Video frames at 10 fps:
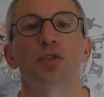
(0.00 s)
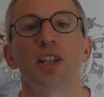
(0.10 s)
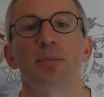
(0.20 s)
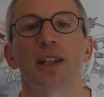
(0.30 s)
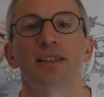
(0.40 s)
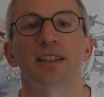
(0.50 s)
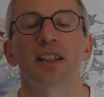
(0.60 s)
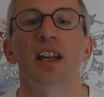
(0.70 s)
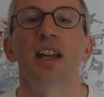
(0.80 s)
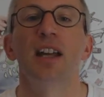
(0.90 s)
Now tree
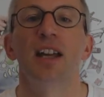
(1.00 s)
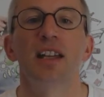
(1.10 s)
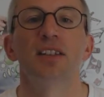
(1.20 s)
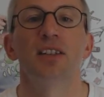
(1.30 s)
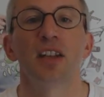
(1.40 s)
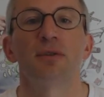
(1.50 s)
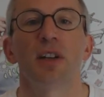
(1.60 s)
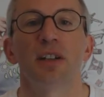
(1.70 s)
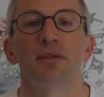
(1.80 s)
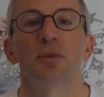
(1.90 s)
planting is another
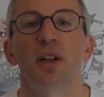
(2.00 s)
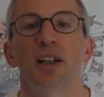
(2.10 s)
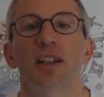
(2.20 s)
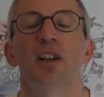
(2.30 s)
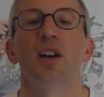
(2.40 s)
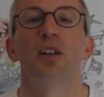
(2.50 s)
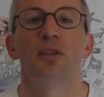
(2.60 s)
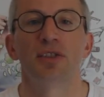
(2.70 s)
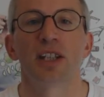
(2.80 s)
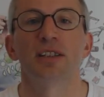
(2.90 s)
favourite way
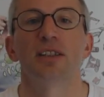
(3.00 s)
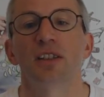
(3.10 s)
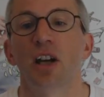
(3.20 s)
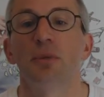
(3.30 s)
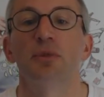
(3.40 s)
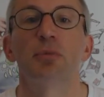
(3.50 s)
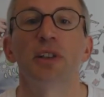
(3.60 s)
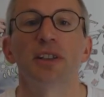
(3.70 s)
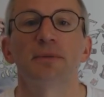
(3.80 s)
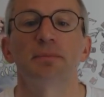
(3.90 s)
of offsetting your carbon
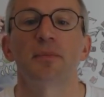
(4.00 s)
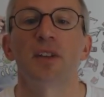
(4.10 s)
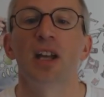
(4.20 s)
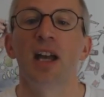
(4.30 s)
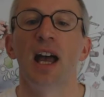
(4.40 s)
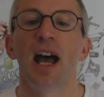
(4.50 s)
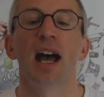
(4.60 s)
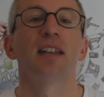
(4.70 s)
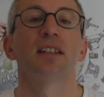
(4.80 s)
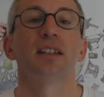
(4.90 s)
footprint
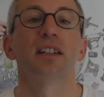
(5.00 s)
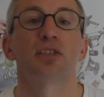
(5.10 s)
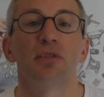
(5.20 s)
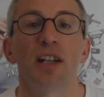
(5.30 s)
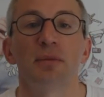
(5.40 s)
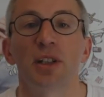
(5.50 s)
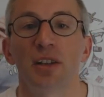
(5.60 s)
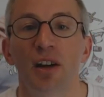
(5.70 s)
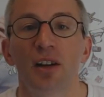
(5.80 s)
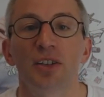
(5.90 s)
and it's great
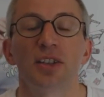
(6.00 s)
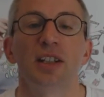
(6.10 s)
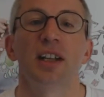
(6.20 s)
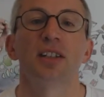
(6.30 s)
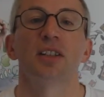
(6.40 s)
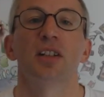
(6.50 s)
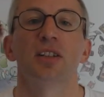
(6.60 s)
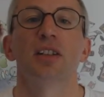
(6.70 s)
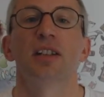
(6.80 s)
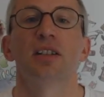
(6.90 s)
because it has
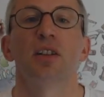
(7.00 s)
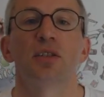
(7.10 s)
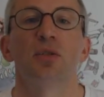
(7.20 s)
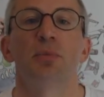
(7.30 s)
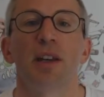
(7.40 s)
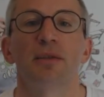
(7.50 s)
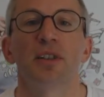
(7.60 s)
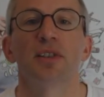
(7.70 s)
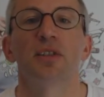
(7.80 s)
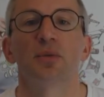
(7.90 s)
other ecological
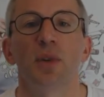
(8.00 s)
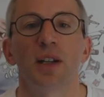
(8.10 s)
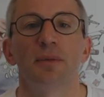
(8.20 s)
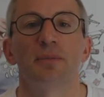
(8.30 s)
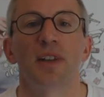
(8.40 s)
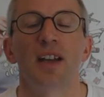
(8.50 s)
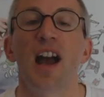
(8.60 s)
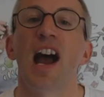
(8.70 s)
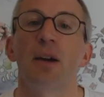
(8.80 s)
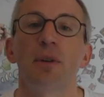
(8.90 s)
benefits as well.
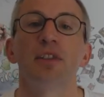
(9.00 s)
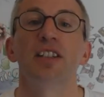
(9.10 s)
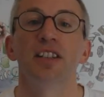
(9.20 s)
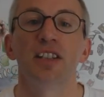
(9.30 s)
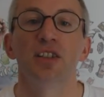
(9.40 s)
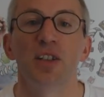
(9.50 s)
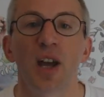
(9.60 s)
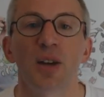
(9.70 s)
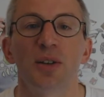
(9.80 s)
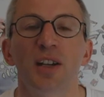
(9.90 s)
However, you need to
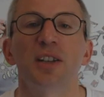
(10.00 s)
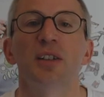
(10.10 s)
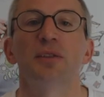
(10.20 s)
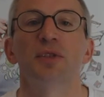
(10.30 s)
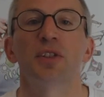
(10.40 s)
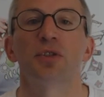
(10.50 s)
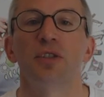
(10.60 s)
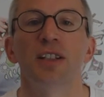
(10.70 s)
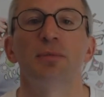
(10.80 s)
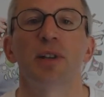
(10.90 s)
know that for
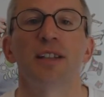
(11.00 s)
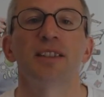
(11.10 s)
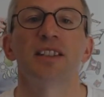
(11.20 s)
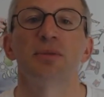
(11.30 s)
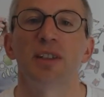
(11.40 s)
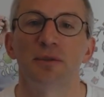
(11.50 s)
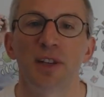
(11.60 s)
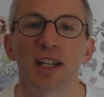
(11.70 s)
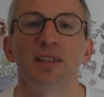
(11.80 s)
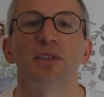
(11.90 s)
tree planting to be
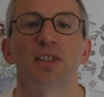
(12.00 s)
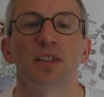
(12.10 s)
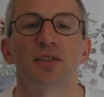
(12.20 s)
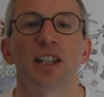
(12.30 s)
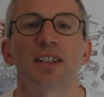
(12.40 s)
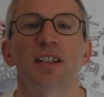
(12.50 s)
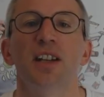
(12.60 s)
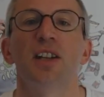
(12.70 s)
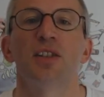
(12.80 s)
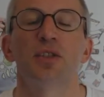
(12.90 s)
effective as an
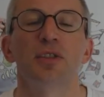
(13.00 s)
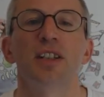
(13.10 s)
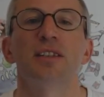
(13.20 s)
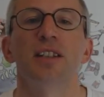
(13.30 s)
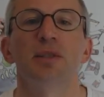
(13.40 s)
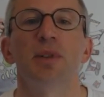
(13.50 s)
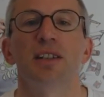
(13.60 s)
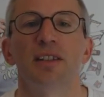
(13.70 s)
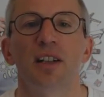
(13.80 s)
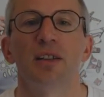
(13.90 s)
offset, the trees need to
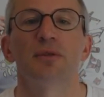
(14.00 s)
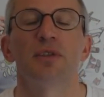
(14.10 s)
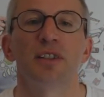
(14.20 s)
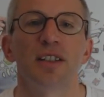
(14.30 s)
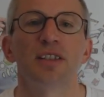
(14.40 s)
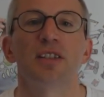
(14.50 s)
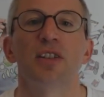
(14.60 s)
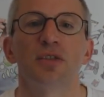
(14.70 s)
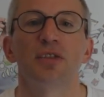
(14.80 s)
be alive for at least